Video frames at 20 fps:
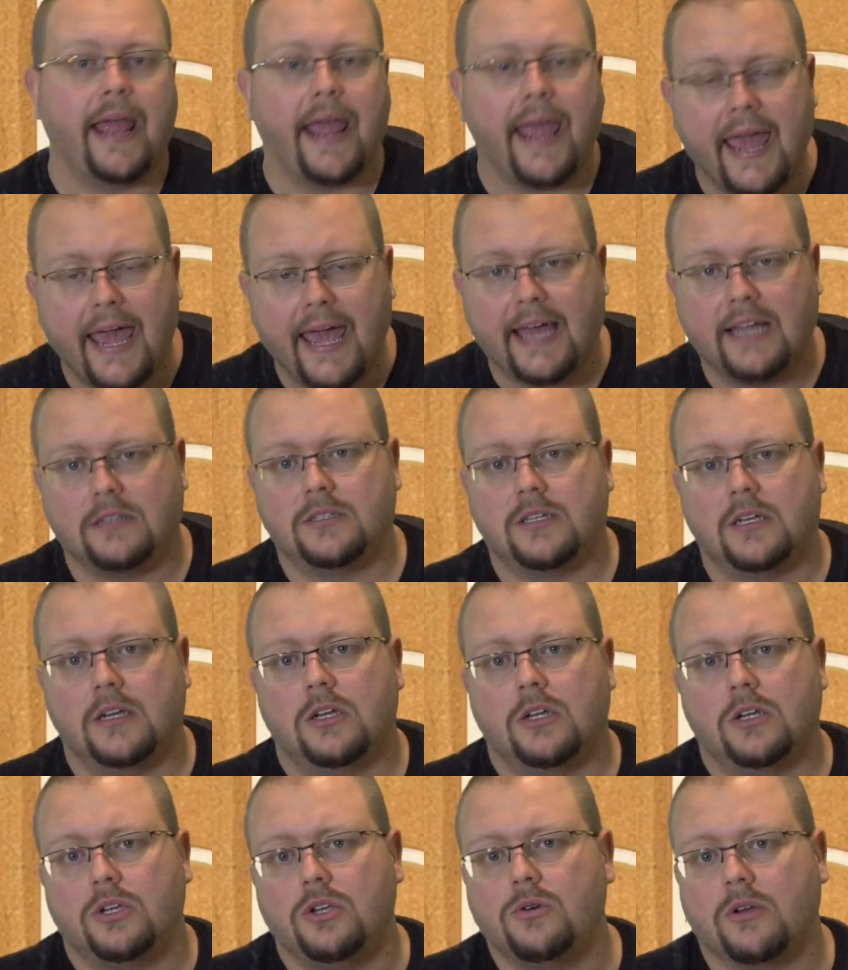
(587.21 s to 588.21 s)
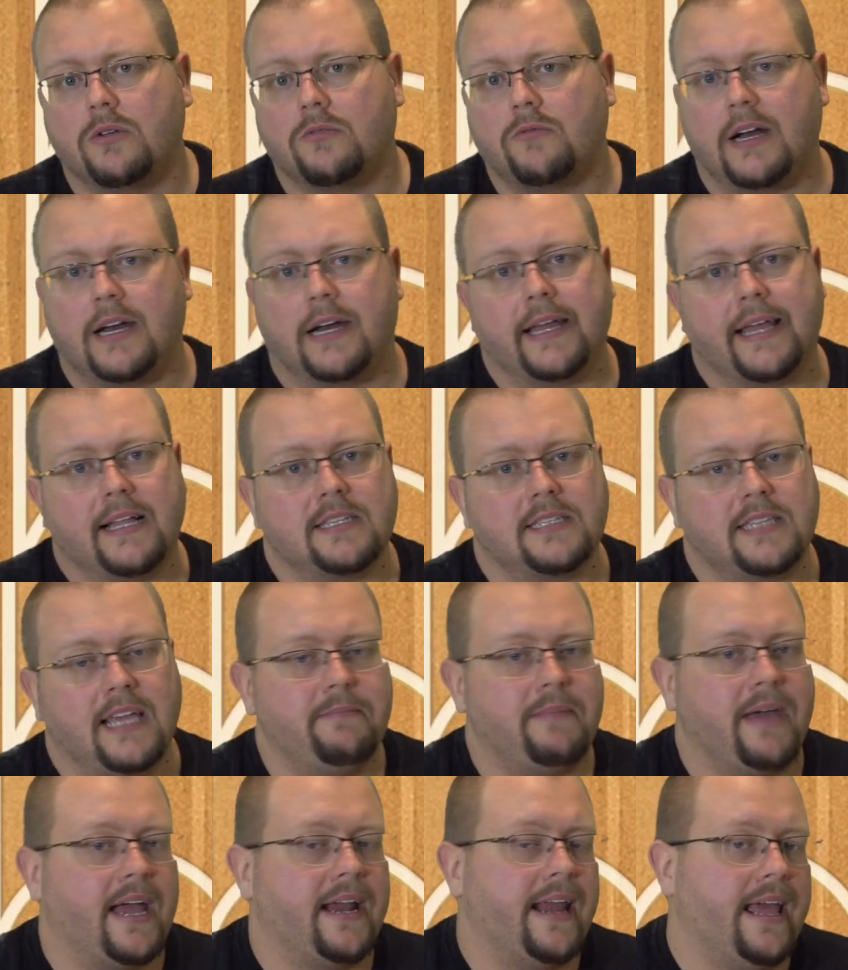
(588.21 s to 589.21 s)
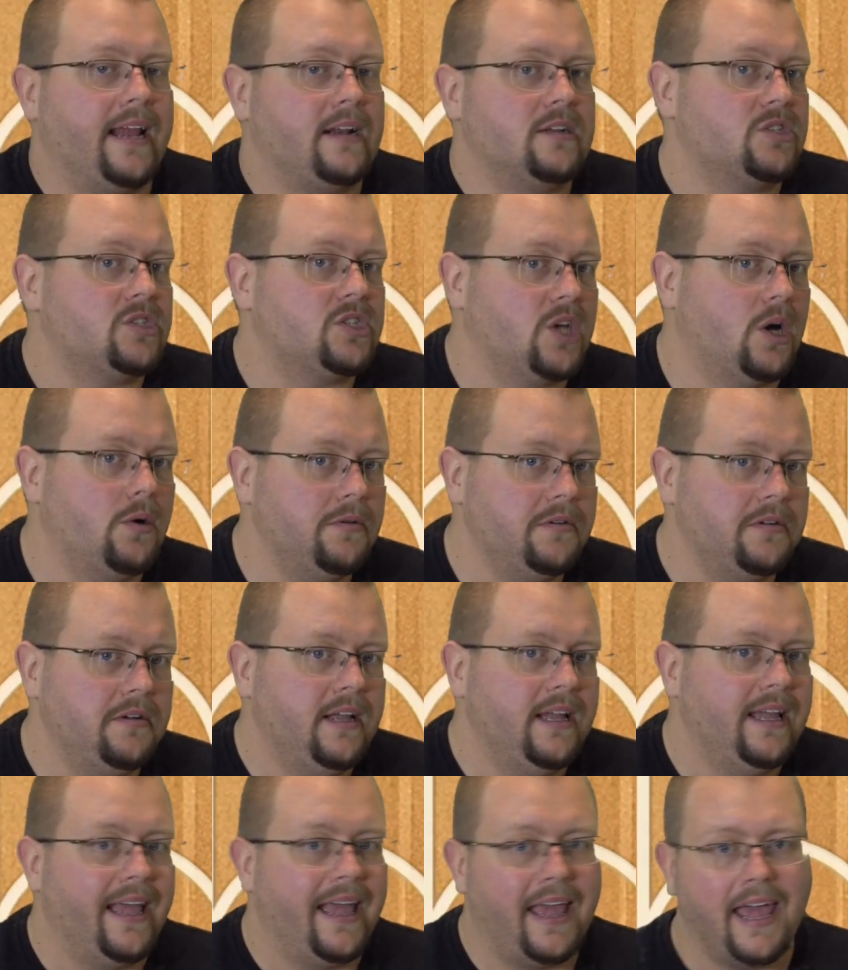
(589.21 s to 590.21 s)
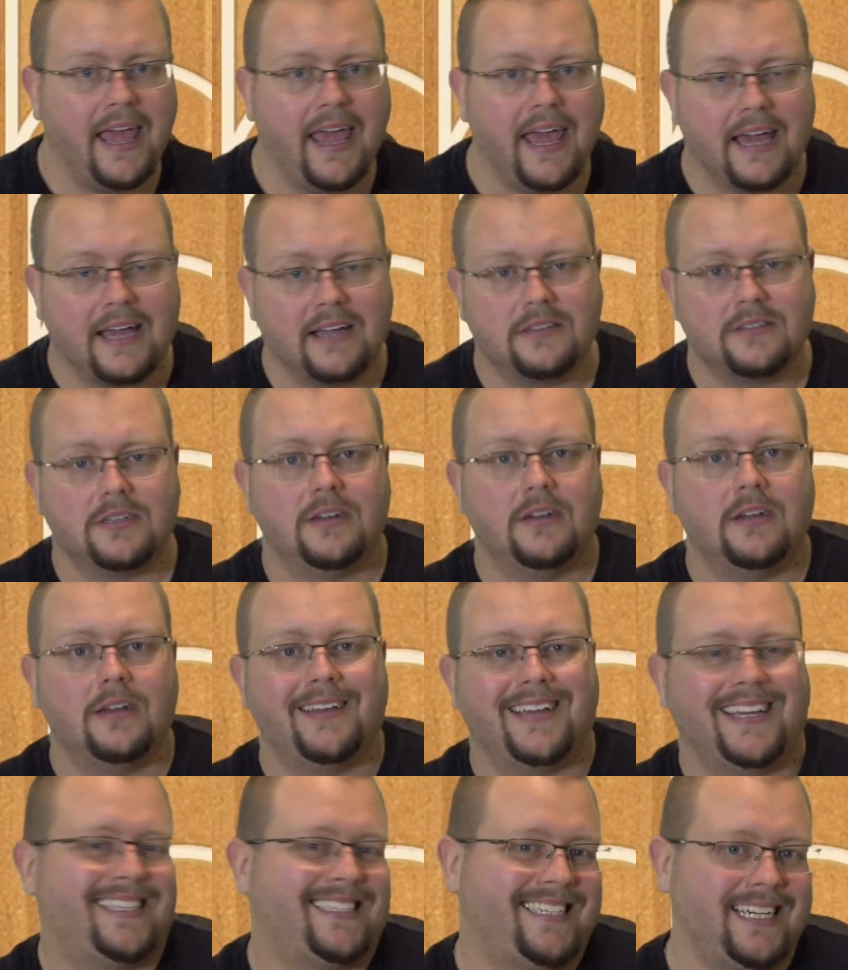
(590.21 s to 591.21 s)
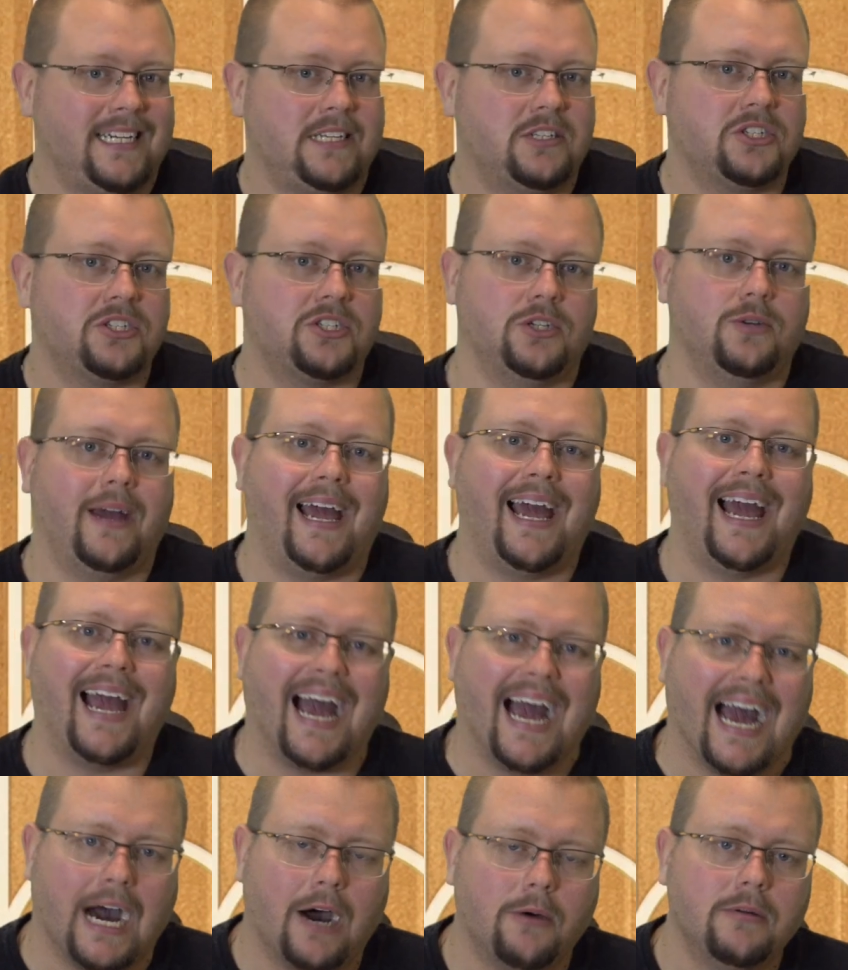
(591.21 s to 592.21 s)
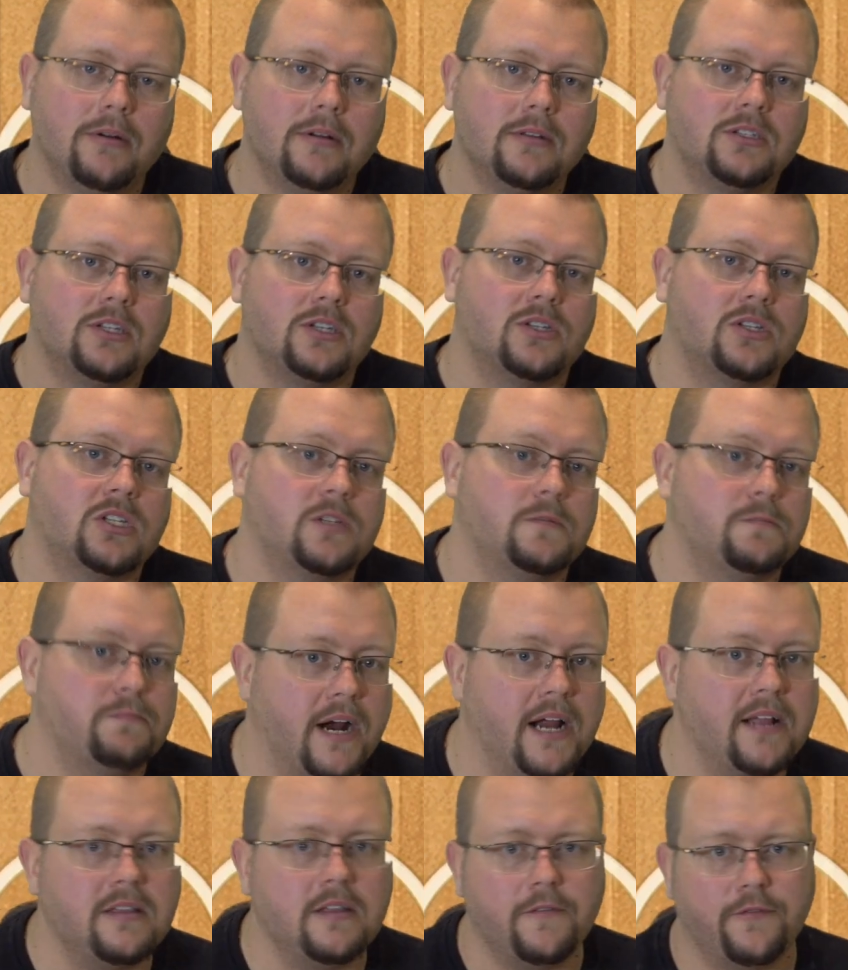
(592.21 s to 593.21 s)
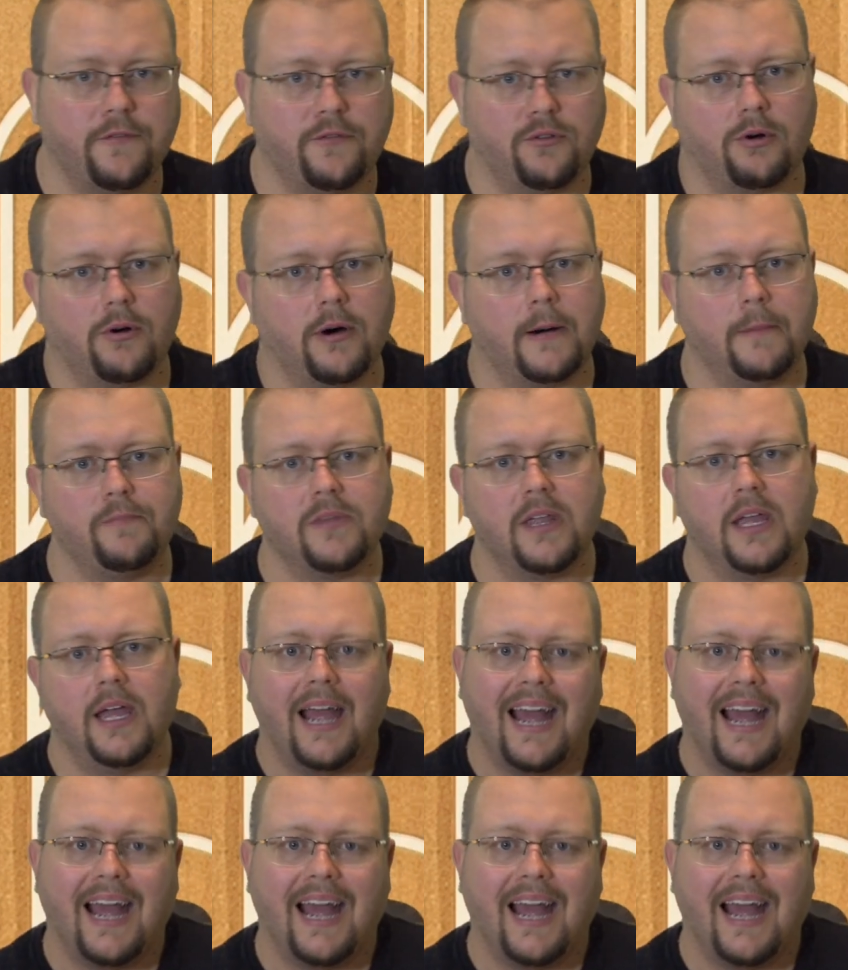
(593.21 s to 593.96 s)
And you can run it against a man in a zone and it teaches you how to spread the floor,